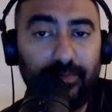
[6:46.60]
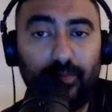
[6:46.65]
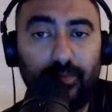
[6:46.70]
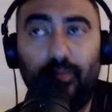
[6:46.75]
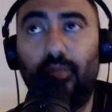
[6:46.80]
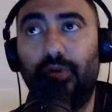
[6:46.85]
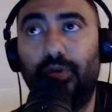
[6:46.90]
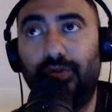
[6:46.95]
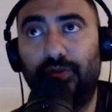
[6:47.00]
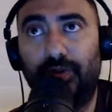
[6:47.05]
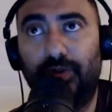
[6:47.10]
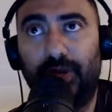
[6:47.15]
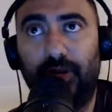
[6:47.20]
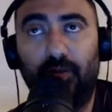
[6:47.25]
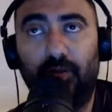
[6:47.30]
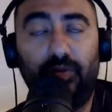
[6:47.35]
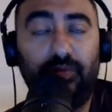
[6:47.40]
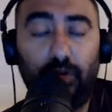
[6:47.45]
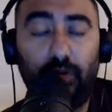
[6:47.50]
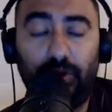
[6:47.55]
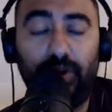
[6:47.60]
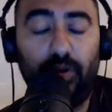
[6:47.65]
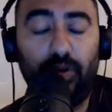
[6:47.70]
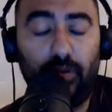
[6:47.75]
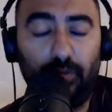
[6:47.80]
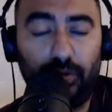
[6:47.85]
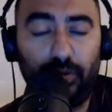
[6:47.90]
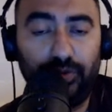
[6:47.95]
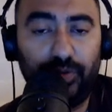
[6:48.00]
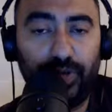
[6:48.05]
Mudryk. We've already got
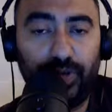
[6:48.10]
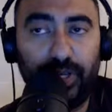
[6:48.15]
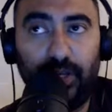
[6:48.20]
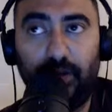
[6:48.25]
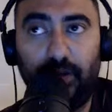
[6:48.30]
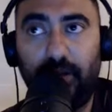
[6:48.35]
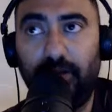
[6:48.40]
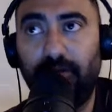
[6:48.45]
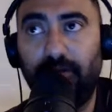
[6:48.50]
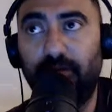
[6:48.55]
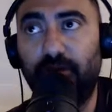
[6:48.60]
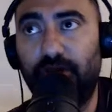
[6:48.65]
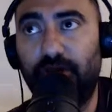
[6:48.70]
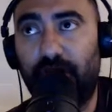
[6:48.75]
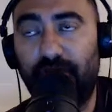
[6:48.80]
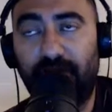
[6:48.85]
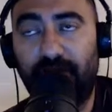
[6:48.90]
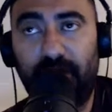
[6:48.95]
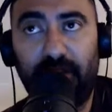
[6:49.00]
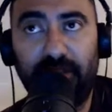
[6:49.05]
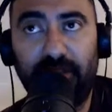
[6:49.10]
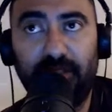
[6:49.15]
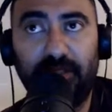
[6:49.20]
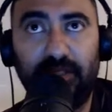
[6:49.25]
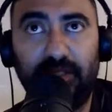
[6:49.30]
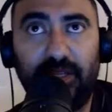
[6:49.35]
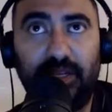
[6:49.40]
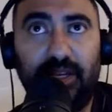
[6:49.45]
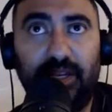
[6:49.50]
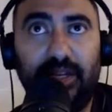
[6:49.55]
Mudryk in and João Felix
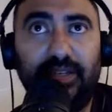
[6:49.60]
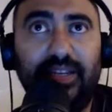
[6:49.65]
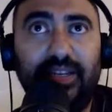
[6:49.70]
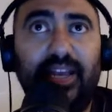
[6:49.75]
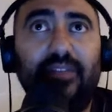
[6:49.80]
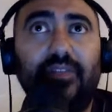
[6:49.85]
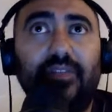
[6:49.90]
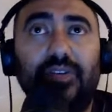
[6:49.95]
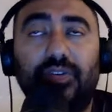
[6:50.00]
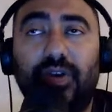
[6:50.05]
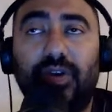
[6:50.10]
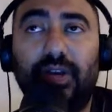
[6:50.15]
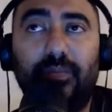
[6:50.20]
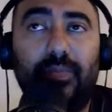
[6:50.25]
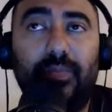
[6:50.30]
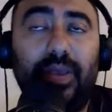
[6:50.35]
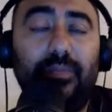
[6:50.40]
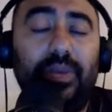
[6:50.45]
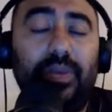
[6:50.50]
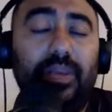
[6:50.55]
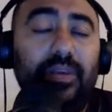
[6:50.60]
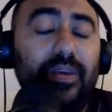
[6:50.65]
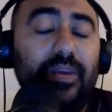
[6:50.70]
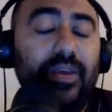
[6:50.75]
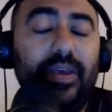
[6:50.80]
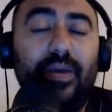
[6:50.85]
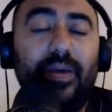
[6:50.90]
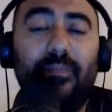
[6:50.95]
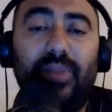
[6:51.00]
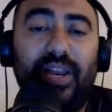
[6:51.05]
is in. And down the track, maybe
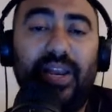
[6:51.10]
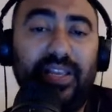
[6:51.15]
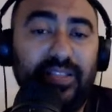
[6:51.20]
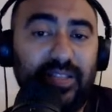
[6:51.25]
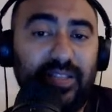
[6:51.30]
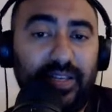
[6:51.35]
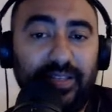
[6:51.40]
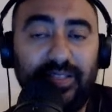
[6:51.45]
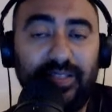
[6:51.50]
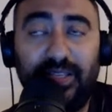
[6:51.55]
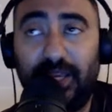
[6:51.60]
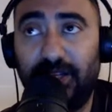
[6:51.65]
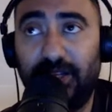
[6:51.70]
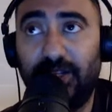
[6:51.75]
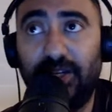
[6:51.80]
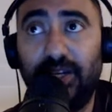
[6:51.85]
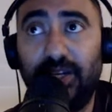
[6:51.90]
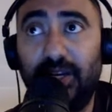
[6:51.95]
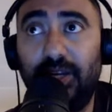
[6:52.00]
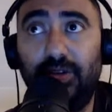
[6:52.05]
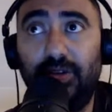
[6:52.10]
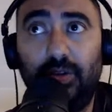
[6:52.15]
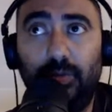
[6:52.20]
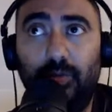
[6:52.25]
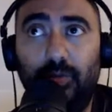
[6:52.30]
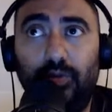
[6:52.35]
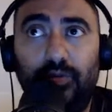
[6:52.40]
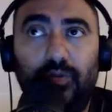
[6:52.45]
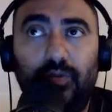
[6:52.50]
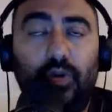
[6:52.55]
players like Ziyech need to
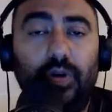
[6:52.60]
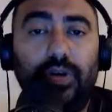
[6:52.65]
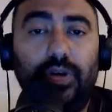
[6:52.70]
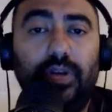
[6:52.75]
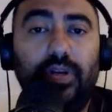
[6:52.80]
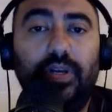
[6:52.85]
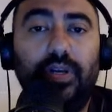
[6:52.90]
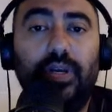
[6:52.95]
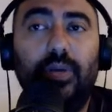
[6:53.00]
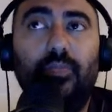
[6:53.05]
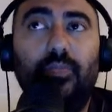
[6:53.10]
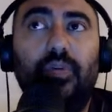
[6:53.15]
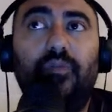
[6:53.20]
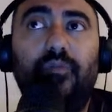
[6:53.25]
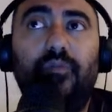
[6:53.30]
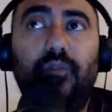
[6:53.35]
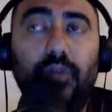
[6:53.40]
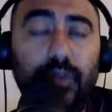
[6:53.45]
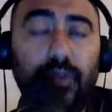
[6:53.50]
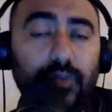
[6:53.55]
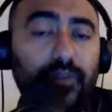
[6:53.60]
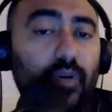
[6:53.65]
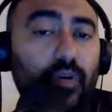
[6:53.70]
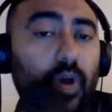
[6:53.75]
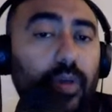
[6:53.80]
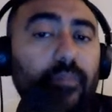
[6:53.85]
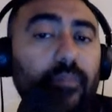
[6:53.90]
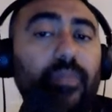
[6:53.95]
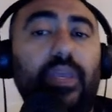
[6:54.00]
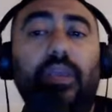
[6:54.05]
move on. But for the
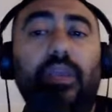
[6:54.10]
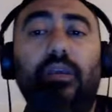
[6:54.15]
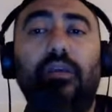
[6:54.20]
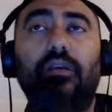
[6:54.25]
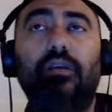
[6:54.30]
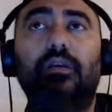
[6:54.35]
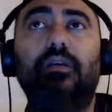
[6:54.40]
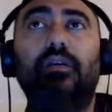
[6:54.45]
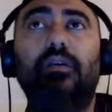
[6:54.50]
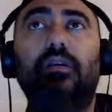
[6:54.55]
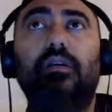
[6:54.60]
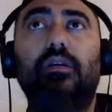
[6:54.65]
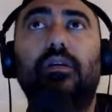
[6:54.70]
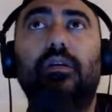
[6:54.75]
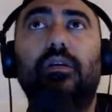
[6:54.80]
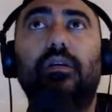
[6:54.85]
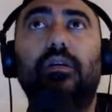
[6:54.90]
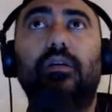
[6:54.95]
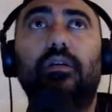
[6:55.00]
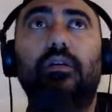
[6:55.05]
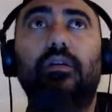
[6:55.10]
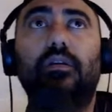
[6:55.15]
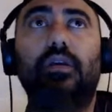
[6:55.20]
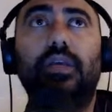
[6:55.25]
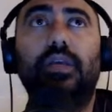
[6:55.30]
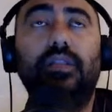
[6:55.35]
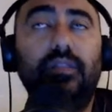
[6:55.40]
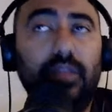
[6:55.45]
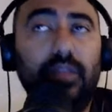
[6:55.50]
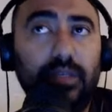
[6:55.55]
time being,
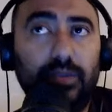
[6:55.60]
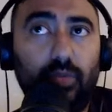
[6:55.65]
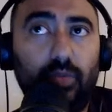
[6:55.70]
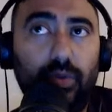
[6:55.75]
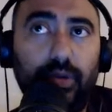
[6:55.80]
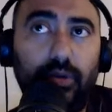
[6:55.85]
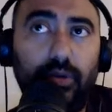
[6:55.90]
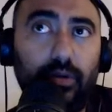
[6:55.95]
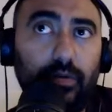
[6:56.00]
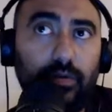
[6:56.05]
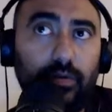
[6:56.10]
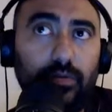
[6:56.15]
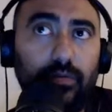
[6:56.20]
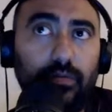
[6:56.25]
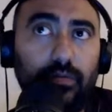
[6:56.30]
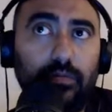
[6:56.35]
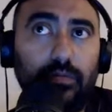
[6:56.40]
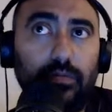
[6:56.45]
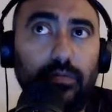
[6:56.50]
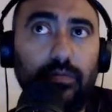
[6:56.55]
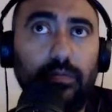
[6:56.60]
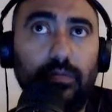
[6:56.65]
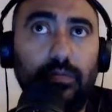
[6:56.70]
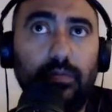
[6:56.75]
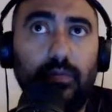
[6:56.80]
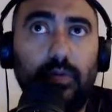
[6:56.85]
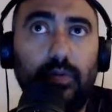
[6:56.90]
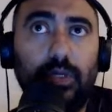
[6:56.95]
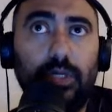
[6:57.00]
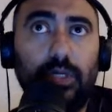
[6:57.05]
in this window,
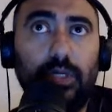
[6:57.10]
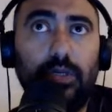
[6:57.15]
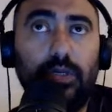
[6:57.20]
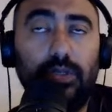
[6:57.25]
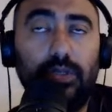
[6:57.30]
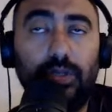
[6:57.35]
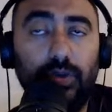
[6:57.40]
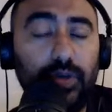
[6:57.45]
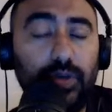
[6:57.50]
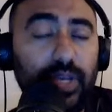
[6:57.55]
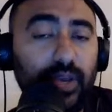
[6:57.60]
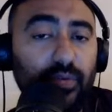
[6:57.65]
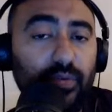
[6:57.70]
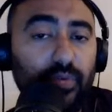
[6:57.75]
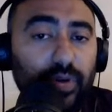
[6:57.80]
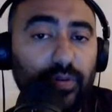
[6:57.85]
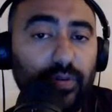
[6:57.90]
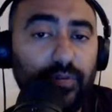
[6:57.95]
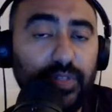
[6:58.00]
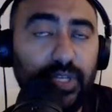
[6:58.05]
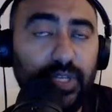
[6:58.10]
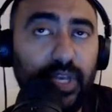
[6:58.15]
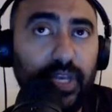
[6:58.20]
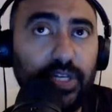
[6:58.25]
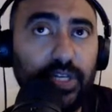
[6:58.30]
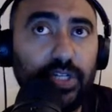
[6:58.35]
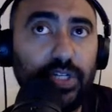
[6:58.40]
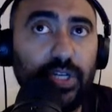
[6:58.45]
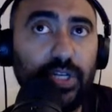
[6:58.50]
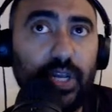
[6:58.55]
do you get rid of
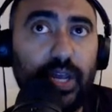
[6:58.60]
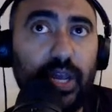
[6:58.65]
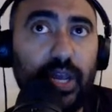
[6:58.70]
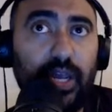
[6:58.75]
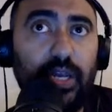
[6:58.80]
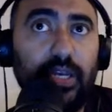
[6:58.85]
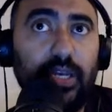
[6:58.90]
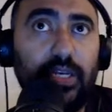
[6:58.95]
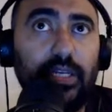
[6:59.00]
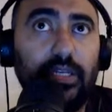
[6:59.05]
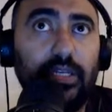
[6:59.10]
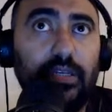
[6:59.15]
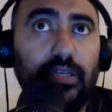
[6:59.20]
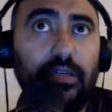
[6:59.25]
Ziyech? And